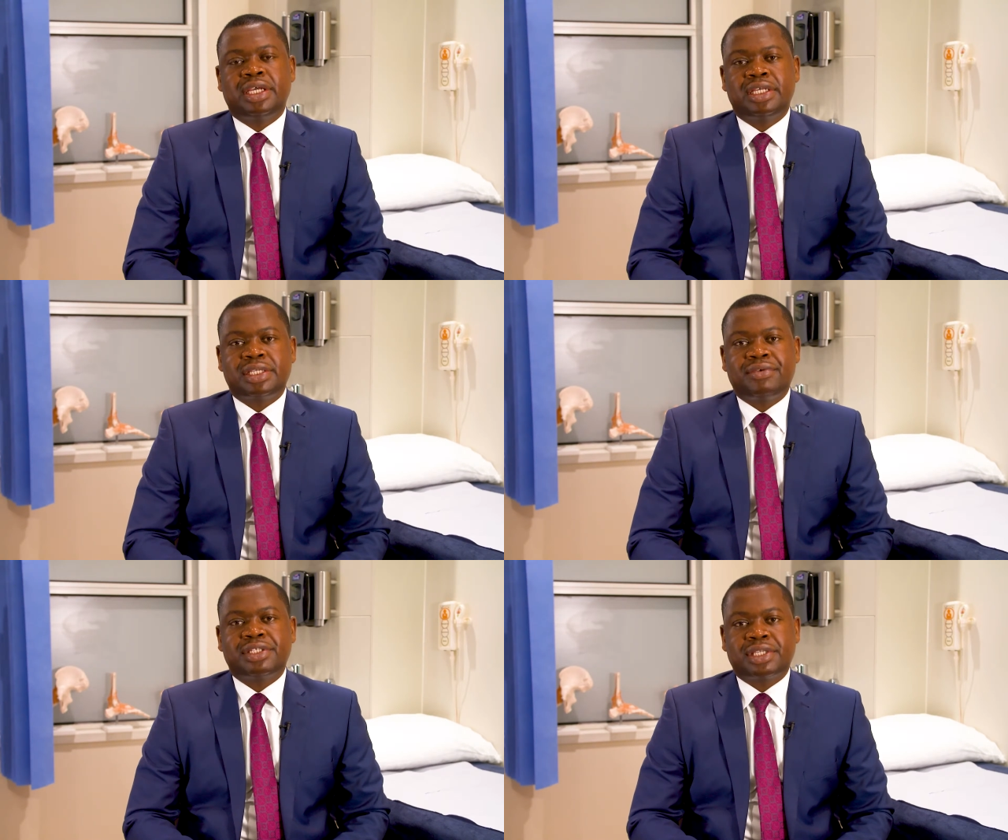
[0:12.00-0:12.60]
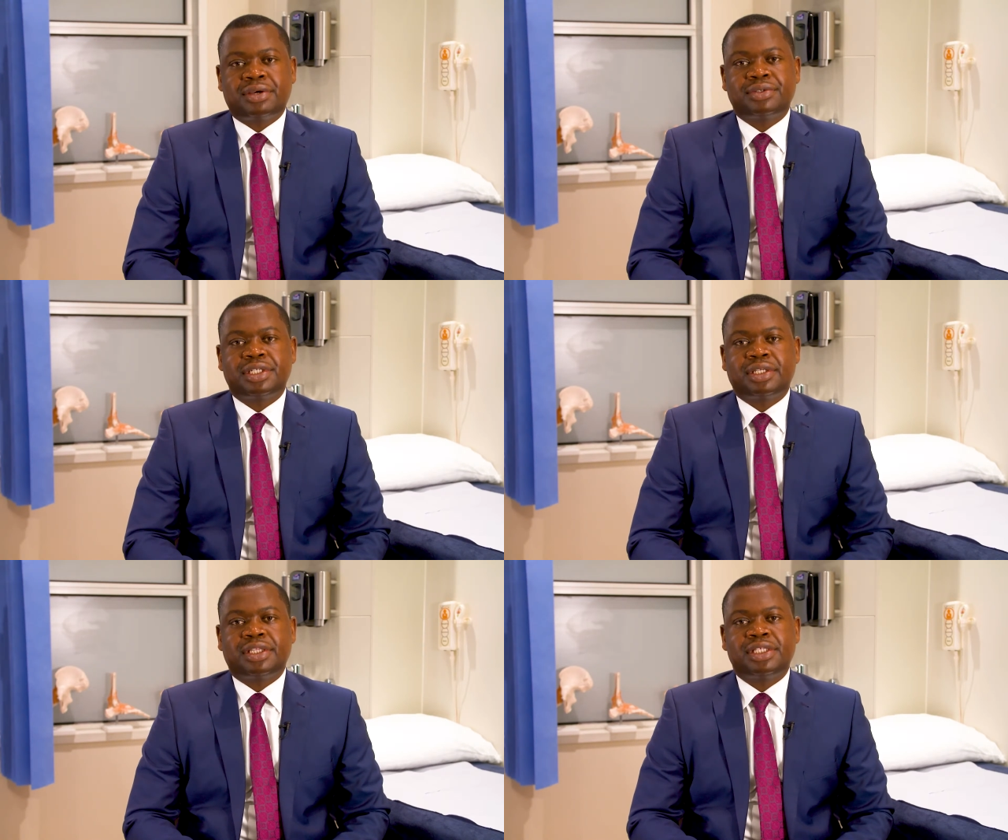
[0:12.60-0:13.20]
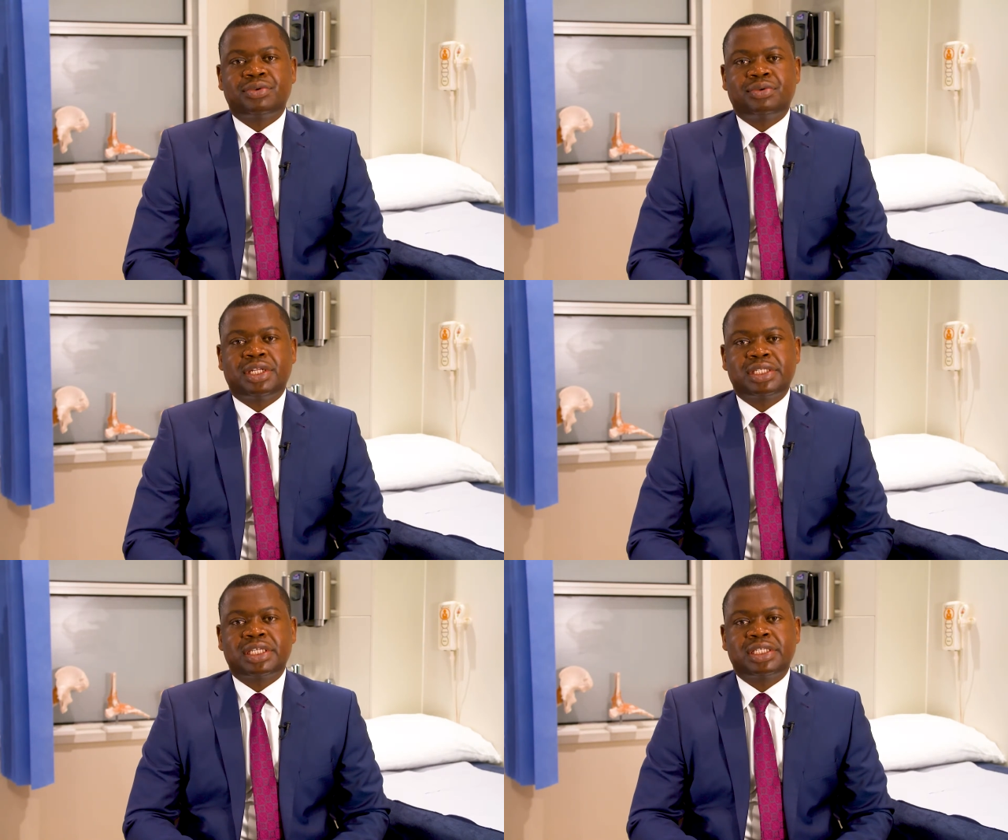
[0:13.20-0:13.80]
As a result, this will
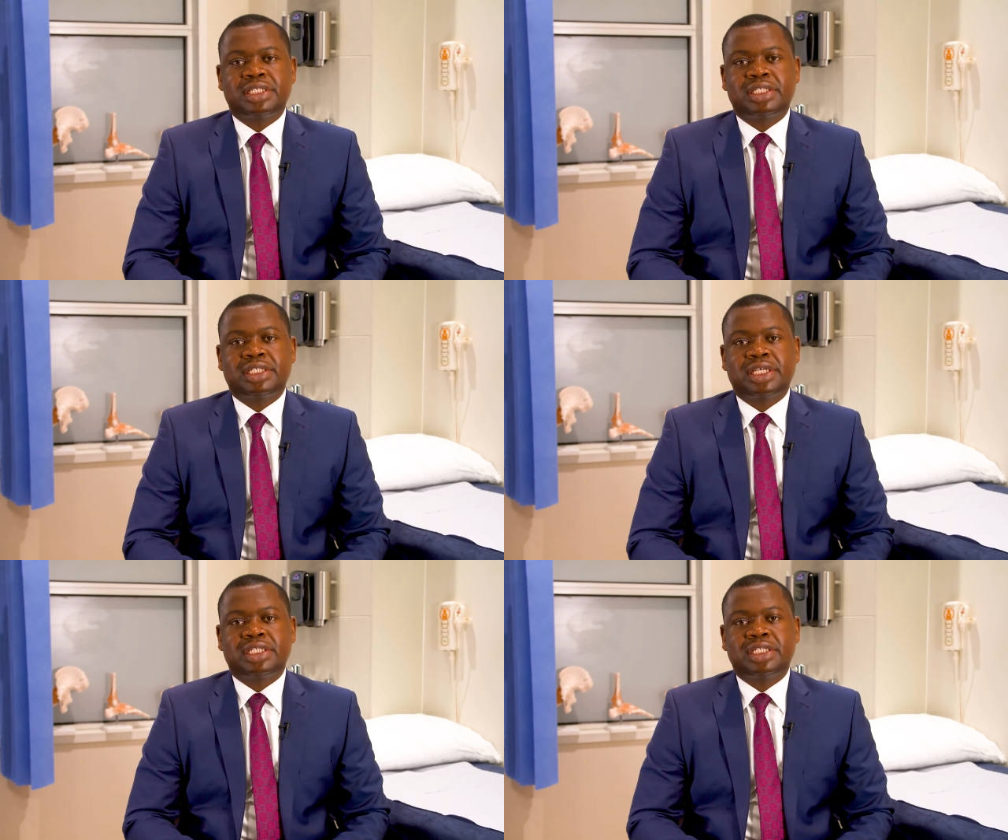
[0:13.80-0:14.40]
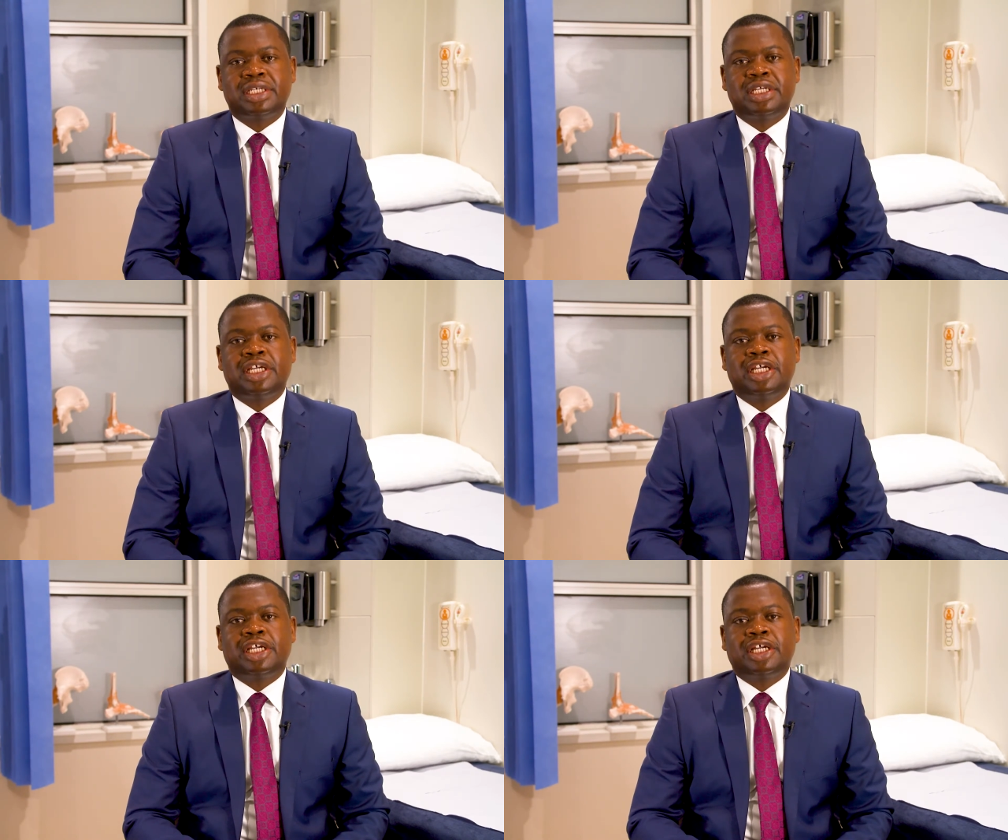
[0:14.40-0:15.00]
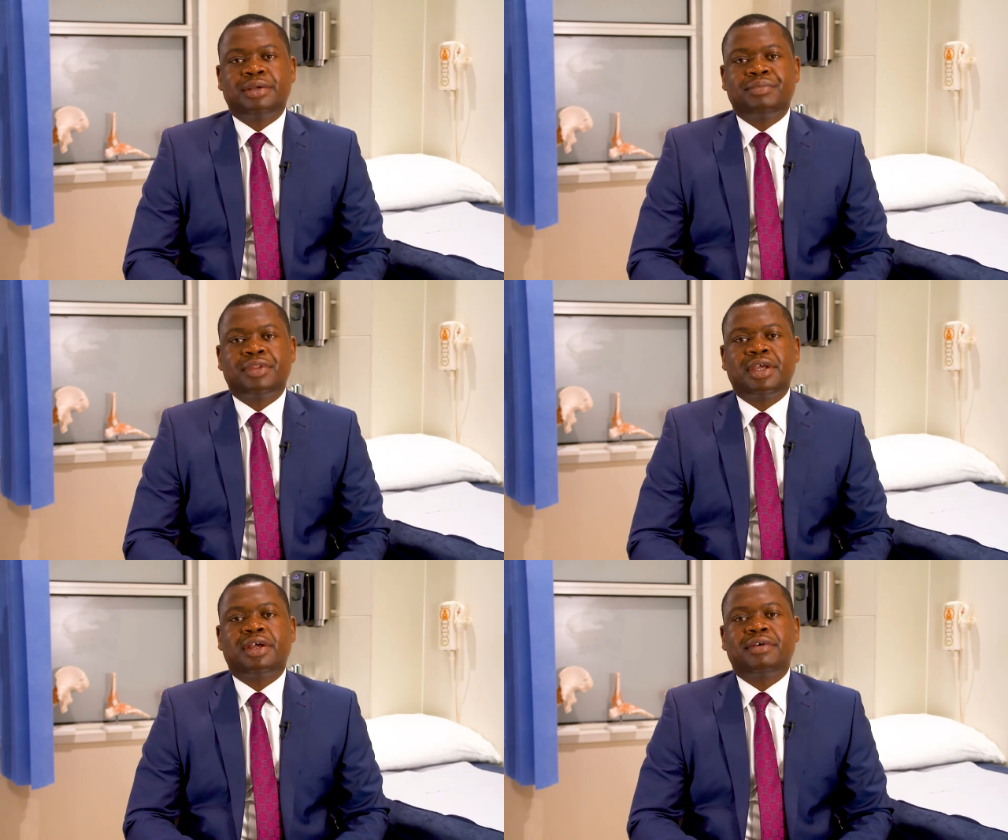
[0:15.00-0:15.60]
necessitate
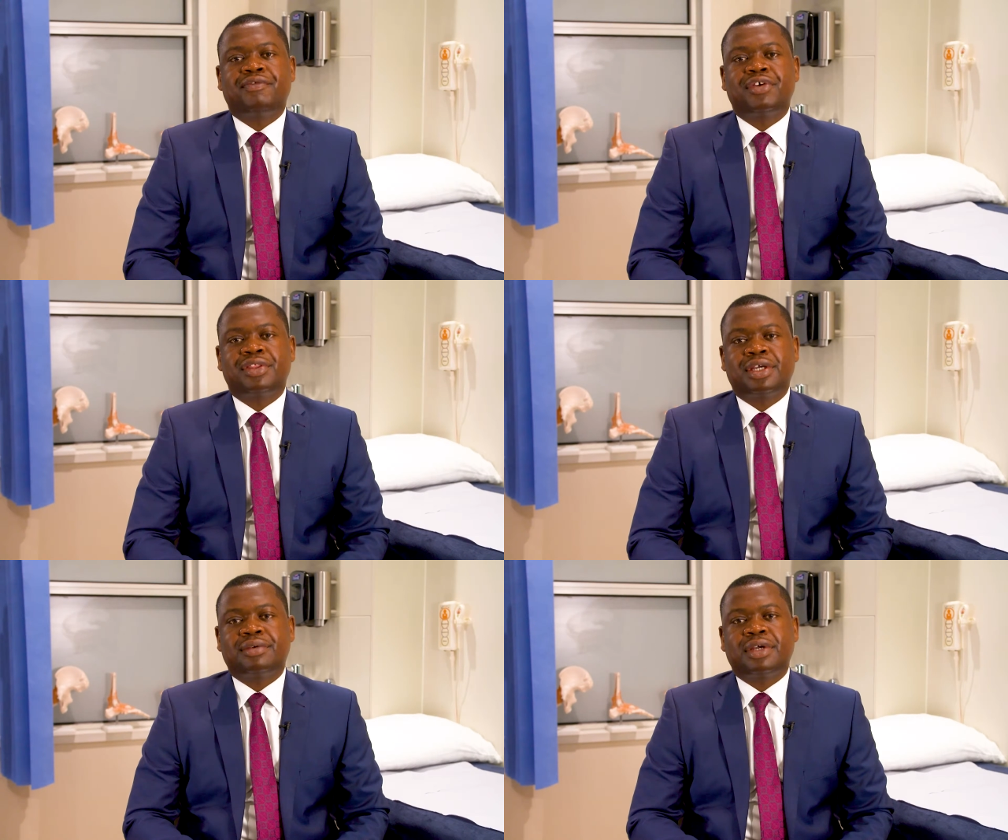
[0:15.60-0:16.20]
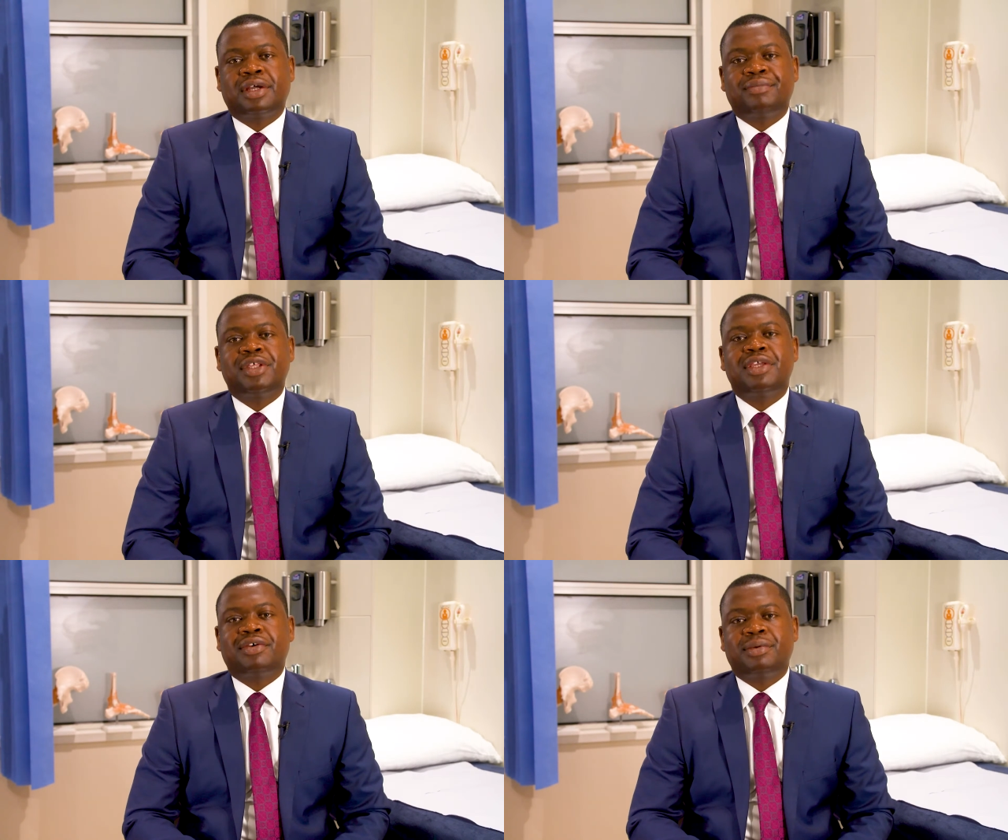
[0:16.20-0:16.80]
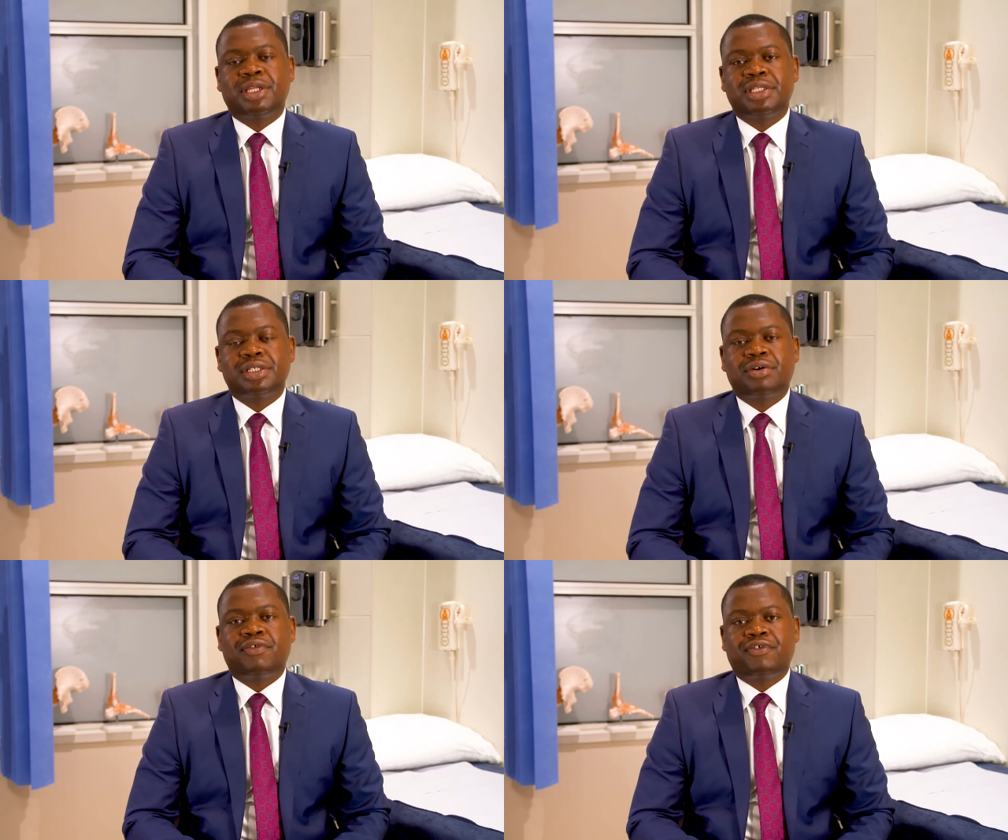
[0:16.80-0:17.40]
further increment
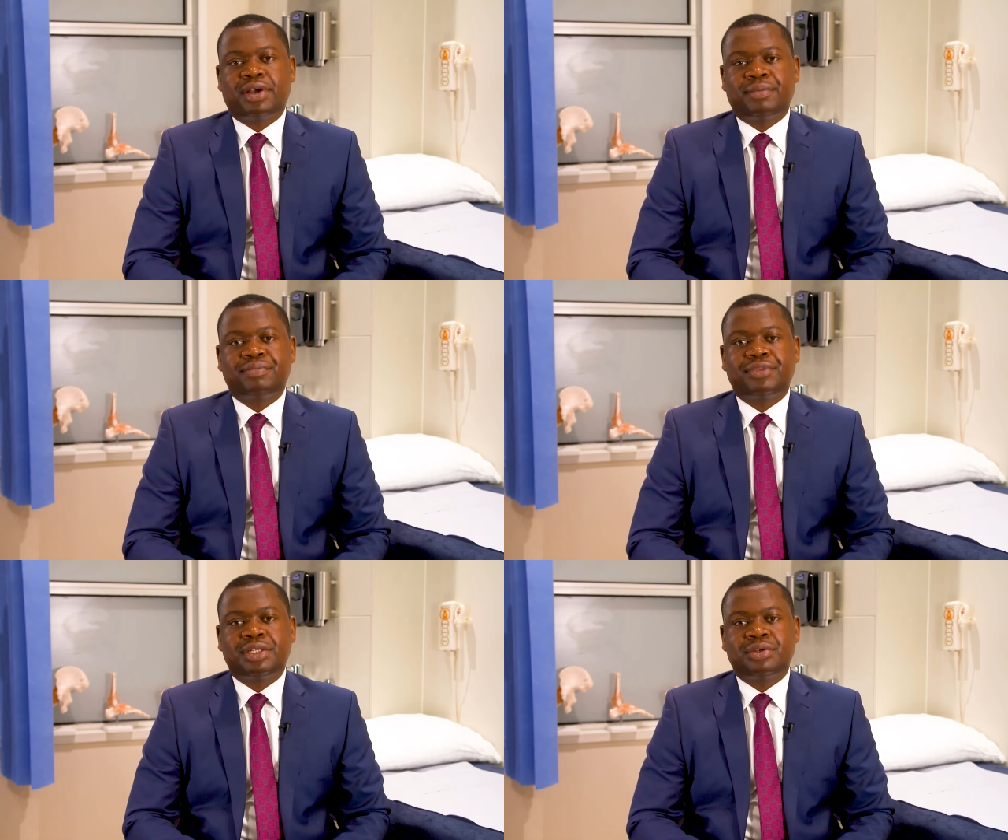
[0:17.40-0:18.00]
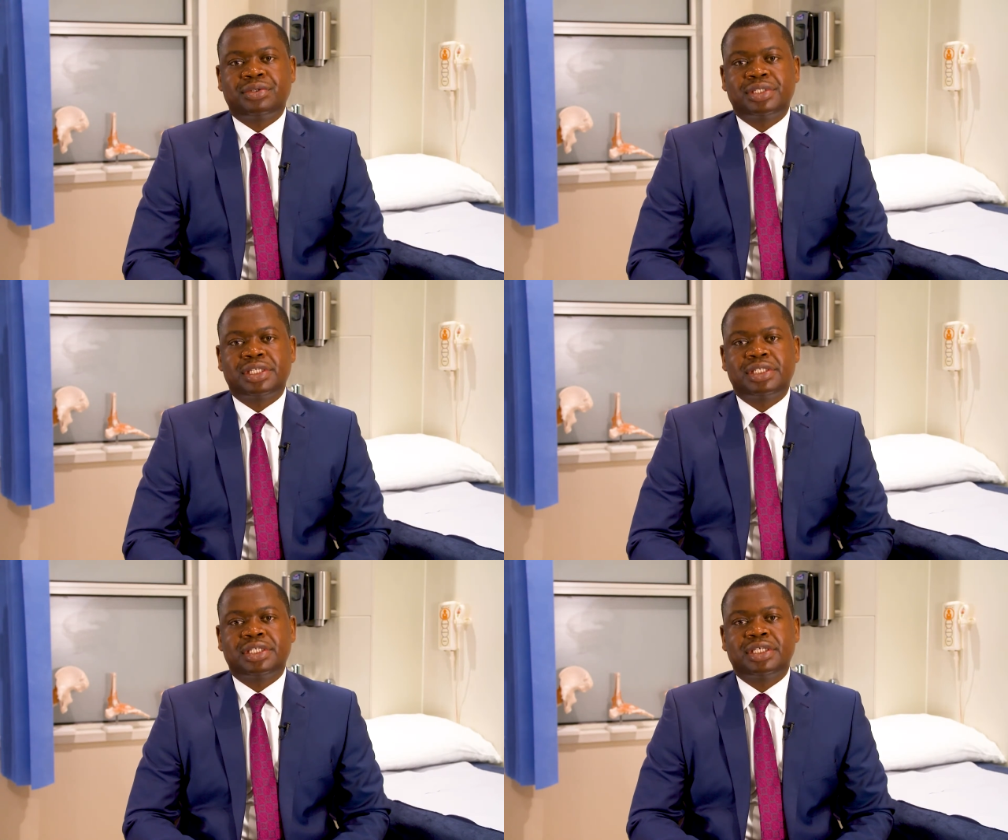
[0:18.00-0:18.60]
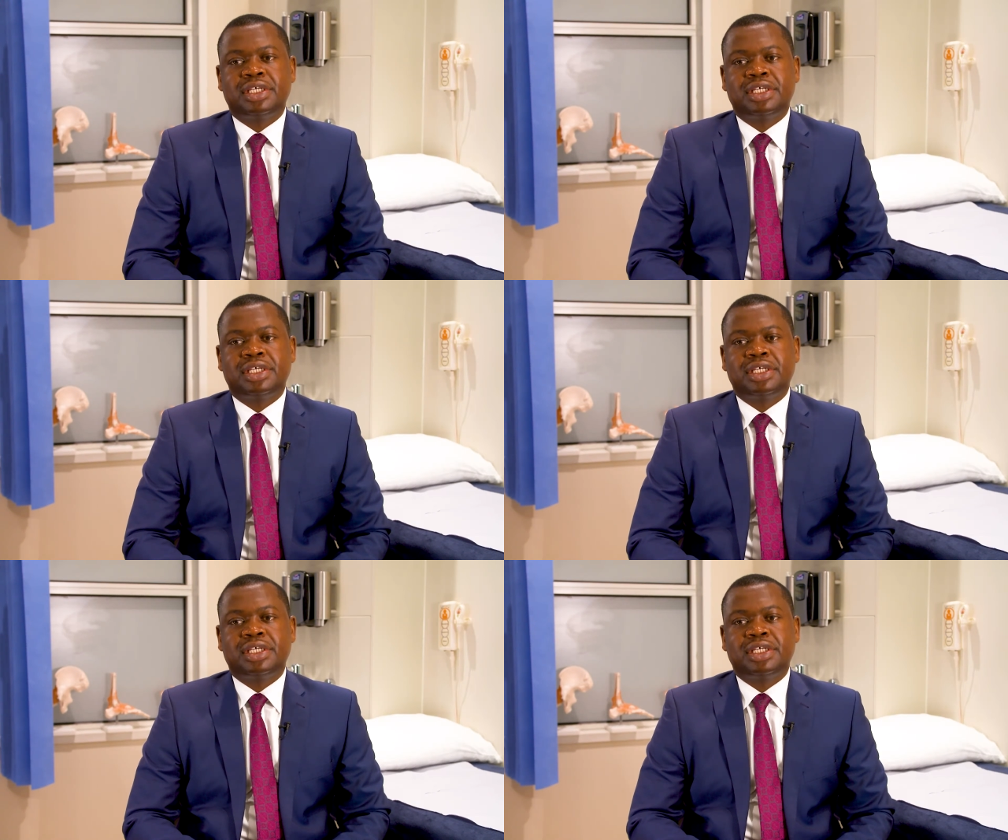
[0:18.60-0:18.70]
of the doses